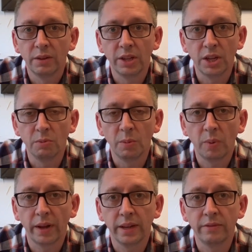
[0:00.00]
that you would
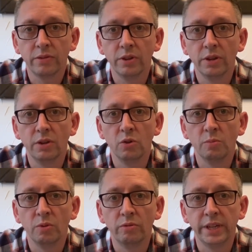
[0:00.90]
pay for
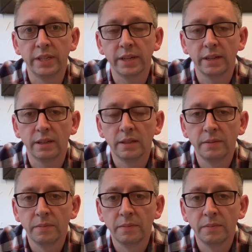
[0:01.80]
normal retail.